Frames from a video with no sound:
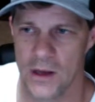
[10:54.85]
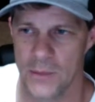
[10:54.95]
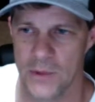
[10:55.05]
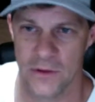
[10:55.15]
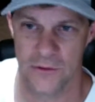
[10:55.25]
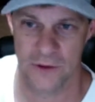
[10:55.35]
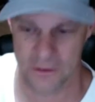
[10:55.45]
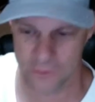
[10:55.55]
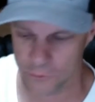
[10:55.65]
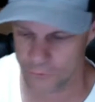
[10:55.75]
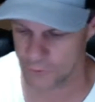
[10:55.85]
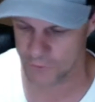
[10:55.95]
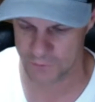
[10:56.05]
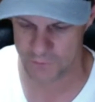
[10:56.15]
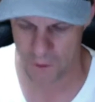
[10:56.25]
be the vessel for
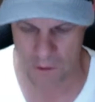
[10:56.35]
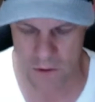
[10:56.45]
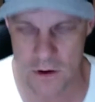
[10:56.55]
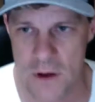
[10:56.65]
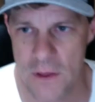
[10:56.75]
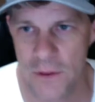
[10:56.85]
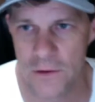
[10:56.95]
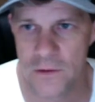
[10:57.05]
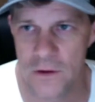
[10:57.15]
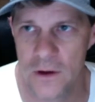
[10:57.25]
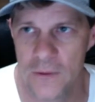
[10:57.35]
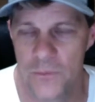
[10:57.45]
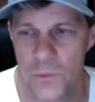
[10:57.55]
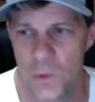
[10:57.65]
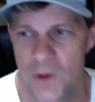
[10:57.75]
this song and this
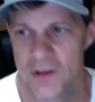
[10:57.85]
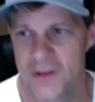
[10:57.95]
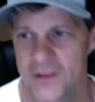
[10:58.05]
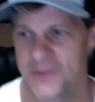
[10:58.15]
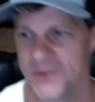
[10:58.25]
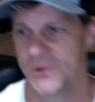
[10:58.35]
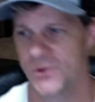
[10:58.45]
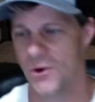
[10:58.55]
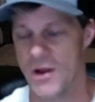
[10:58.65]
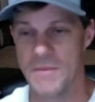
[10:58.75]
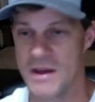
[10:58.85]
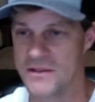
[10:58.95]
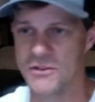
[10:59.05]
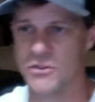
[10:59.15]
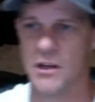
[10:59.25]
um, really great
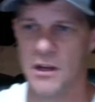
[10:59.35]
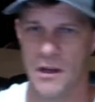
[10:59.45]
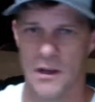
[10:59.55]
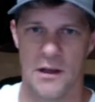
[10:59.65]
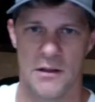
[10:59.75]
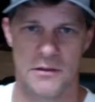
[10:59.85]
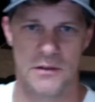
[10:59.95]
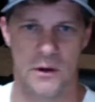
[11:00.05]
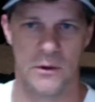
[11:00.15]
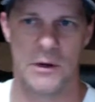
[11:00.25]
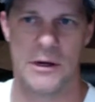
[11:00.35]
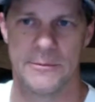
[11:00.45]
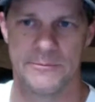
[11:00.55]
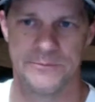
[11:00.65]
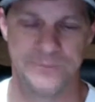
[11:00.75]
message. And so,
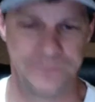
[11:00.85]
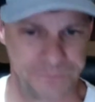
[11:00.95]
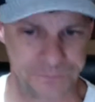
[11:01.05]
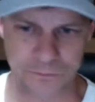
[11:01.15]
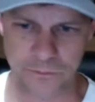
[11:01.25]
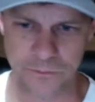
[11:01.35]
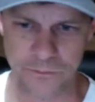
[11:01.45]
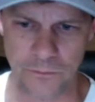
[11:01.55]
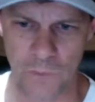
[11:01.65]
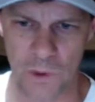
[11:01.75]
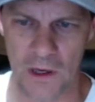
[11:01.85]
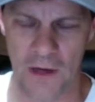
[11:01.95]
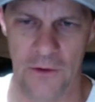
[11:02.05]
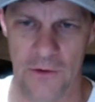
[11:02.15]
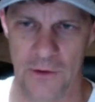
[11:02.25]
um,
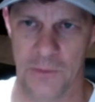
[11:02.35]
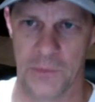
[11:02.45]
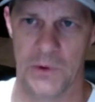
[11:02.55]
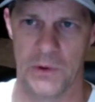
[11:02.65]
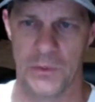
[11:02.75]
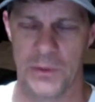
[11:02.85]
I know that you know